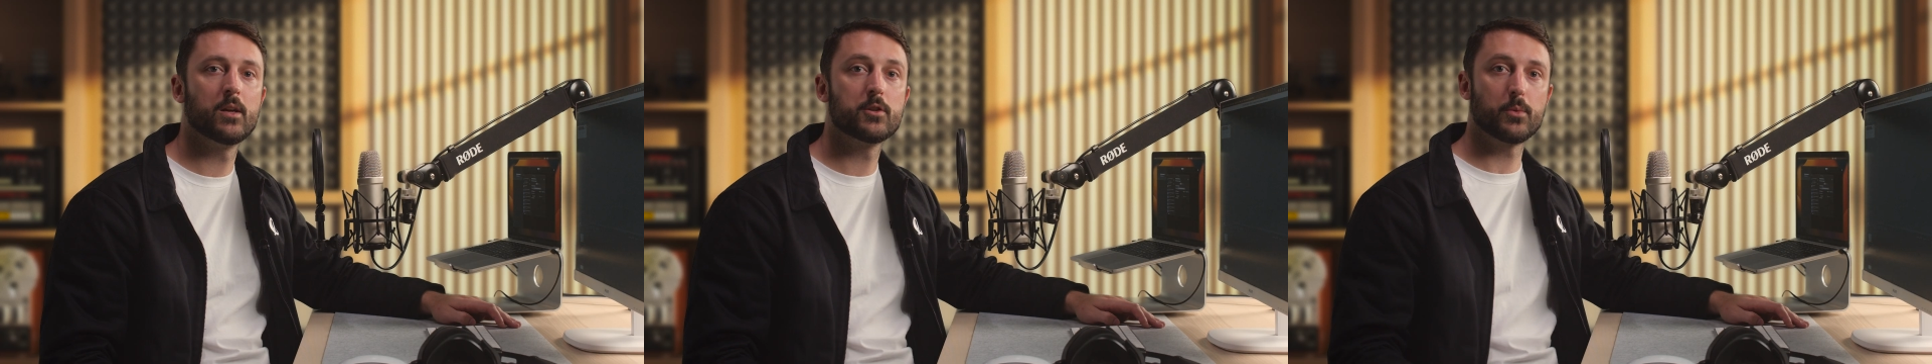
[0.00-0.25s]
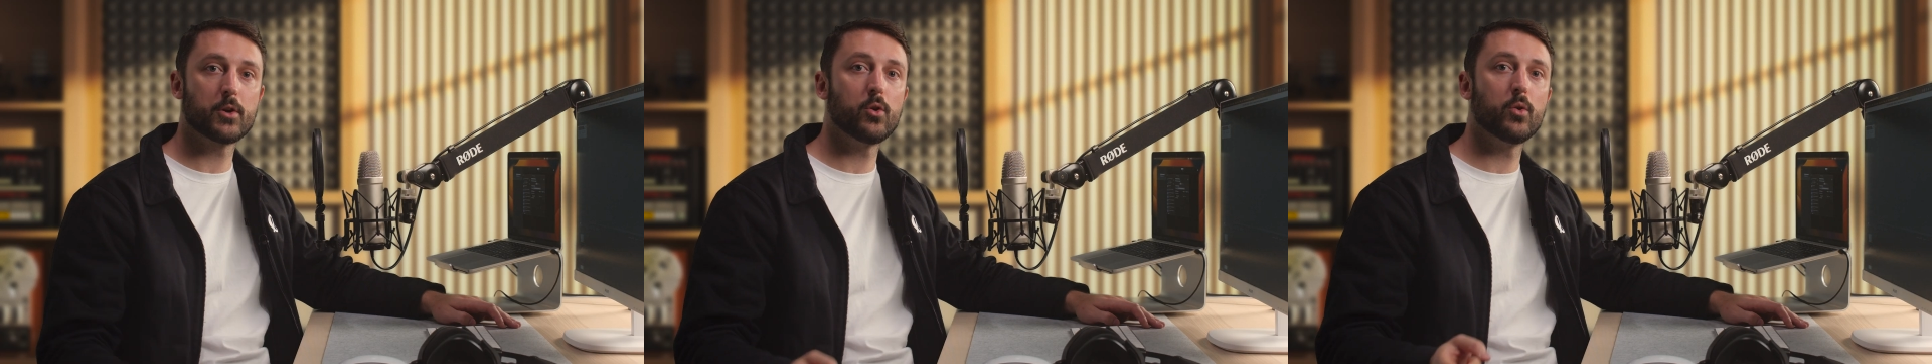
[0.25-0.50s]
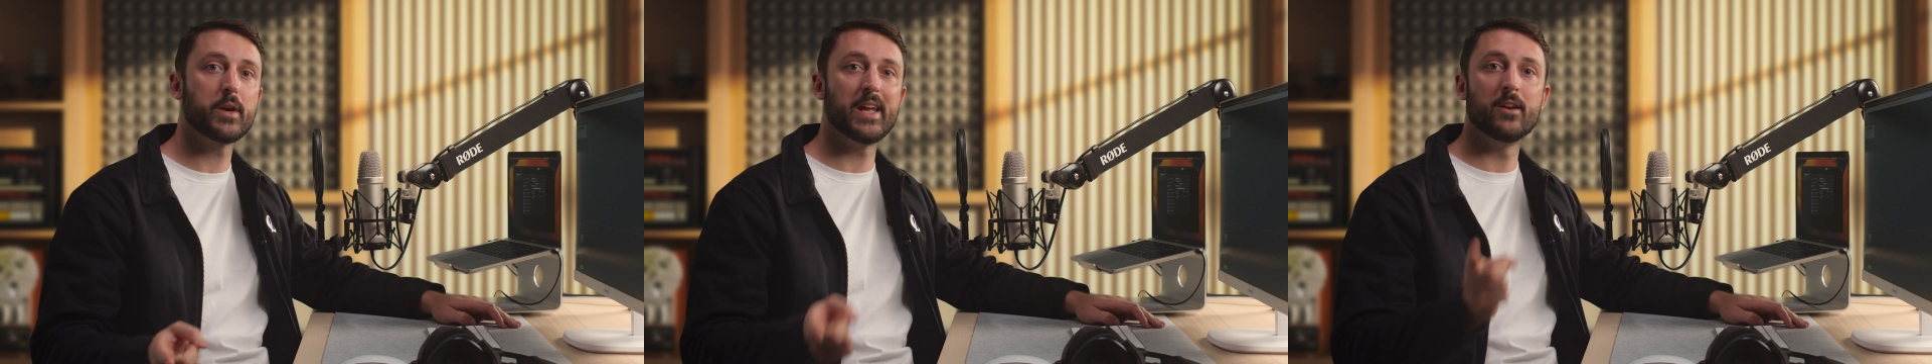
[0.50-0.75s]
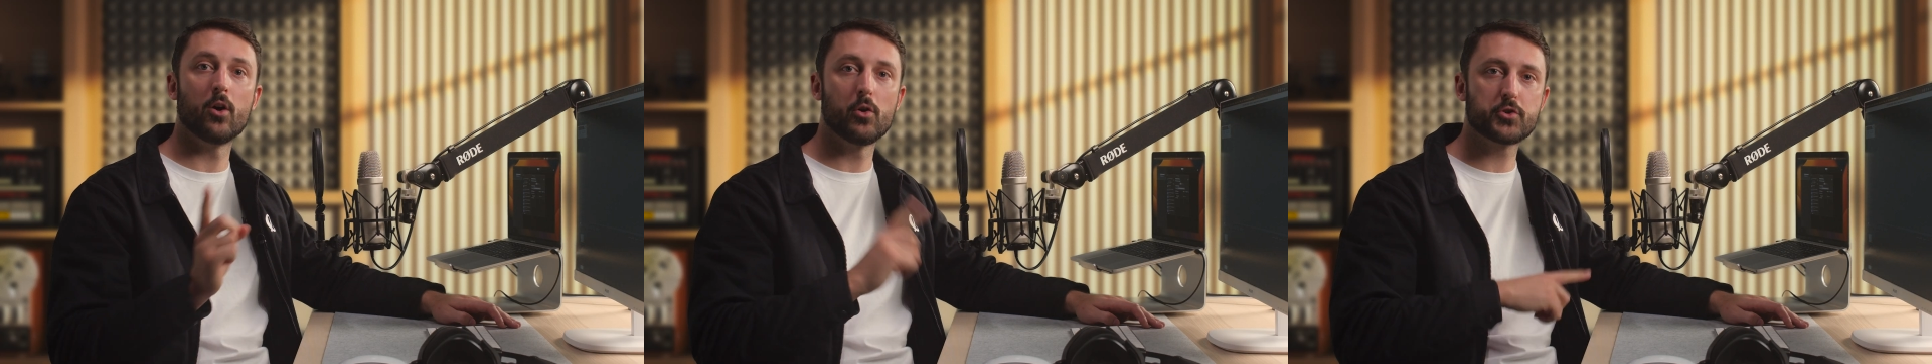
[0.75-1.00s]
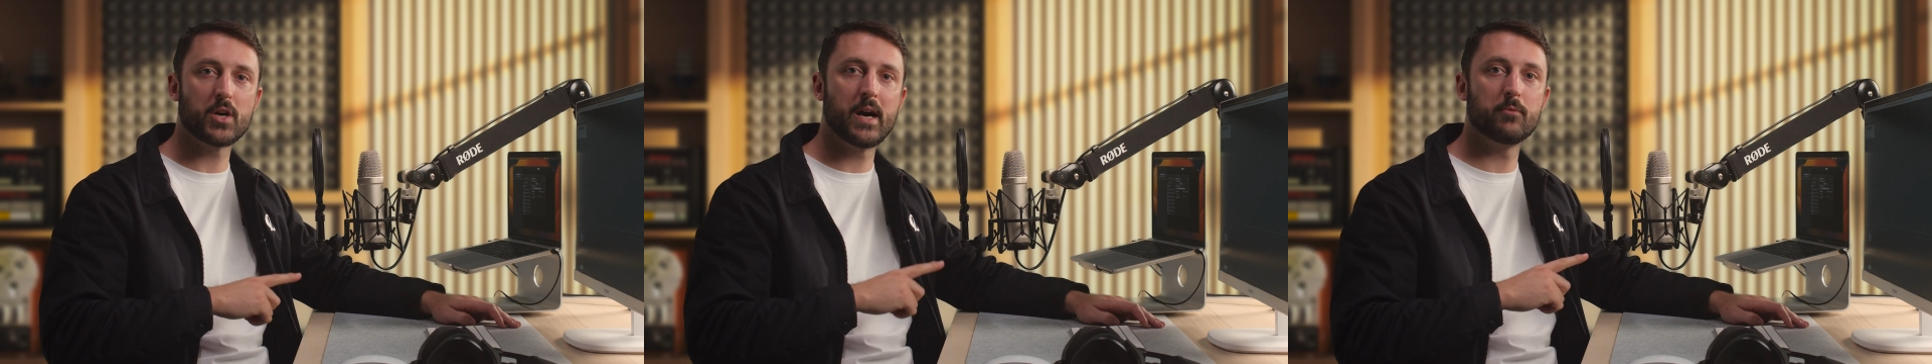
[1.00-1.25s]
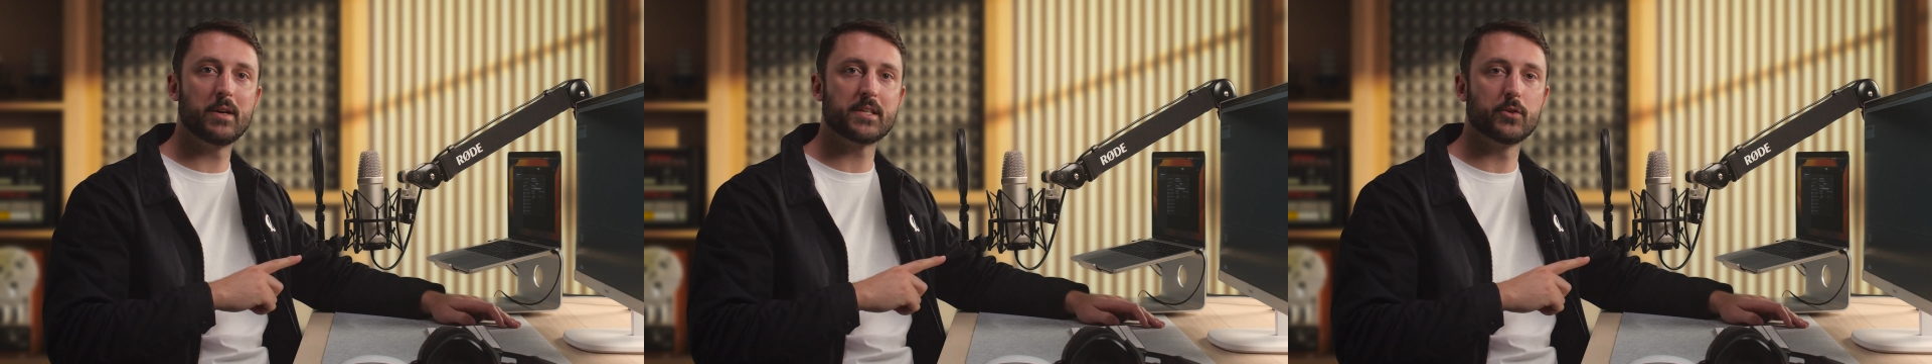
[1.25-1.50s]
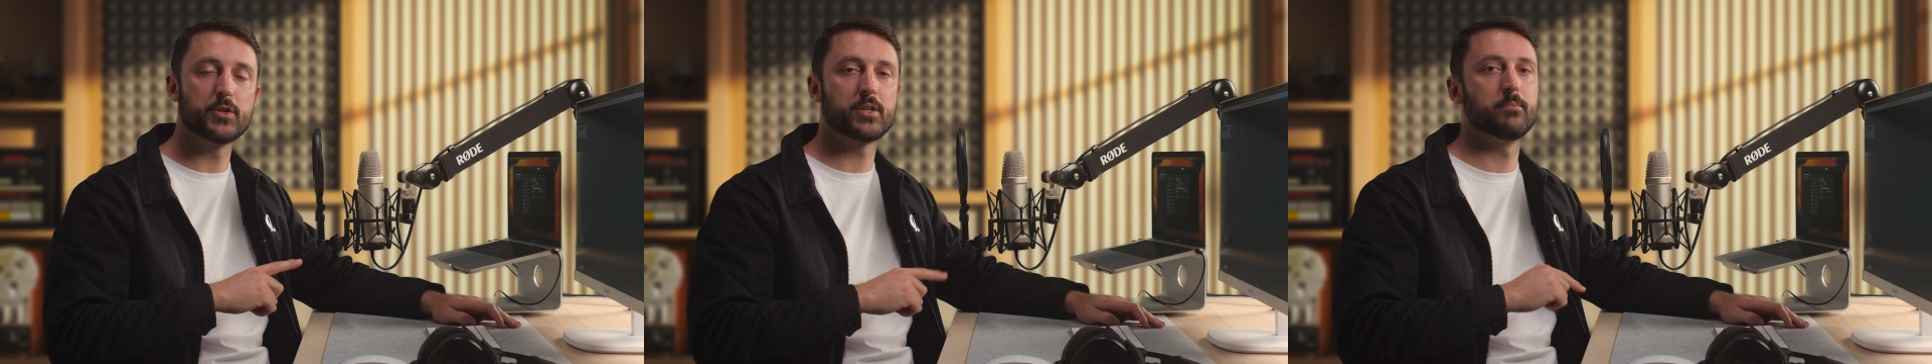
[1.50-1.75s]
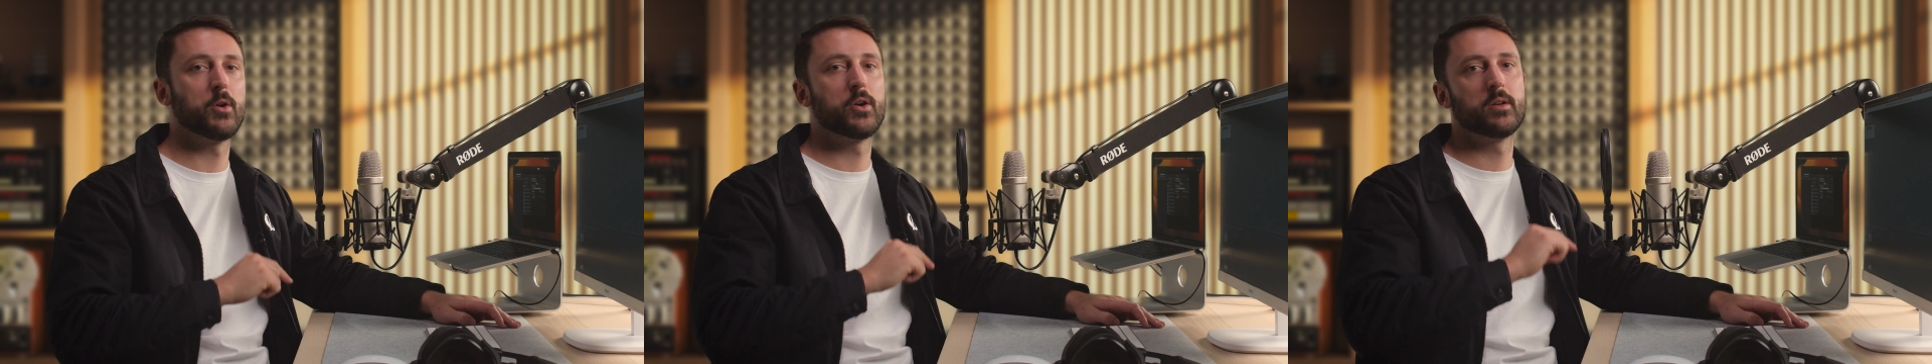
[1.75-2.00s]
To record in ultra high
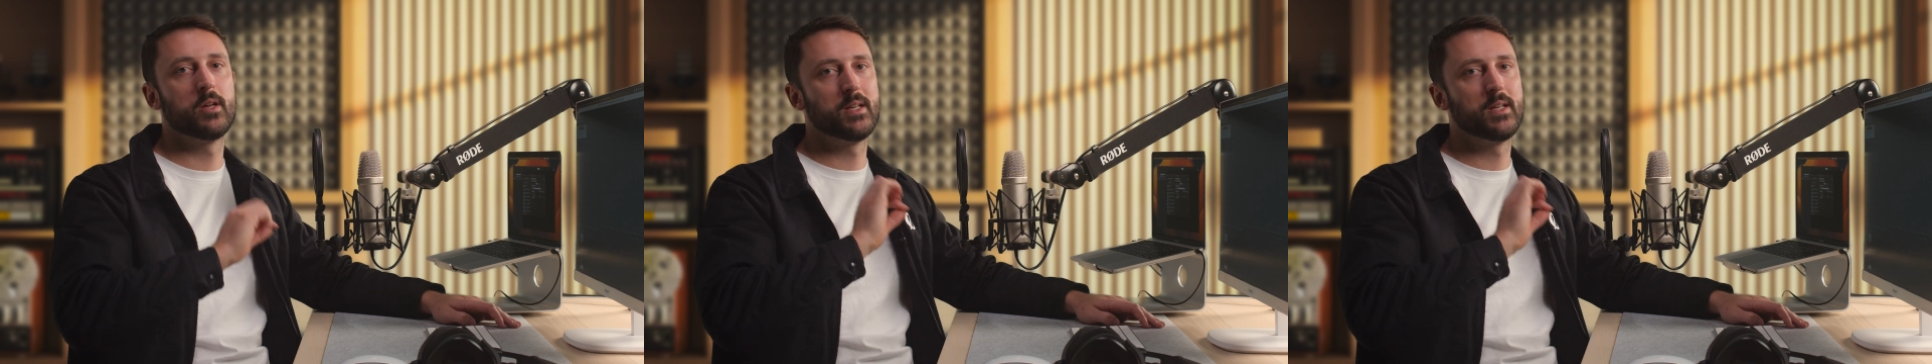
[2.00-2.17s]
resolution mode,